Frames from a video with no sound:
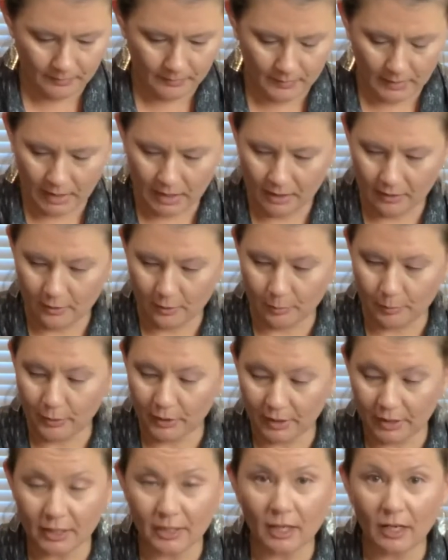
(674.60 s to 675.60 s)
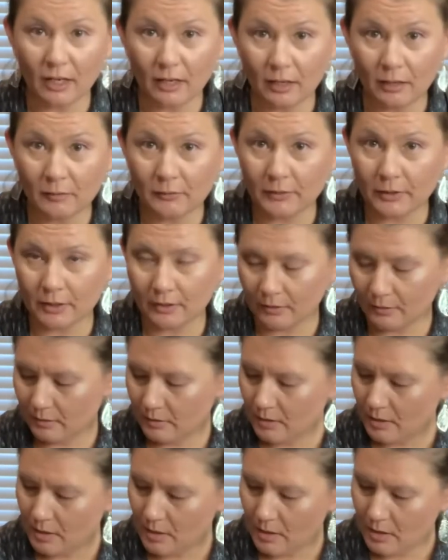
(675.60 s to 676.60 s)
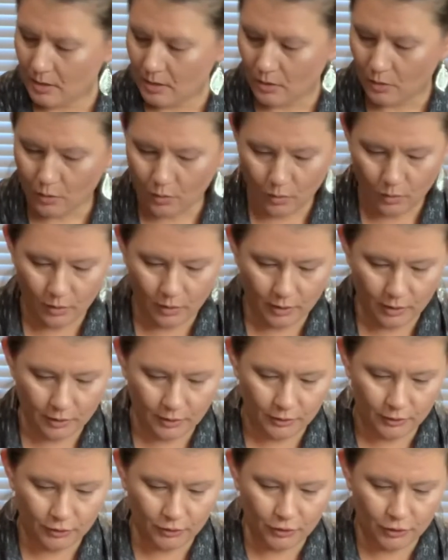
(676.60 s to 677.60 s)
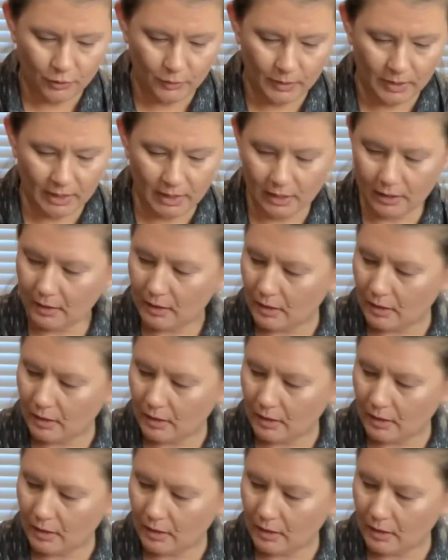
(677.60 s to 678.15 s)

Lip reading: either putting it all over or doing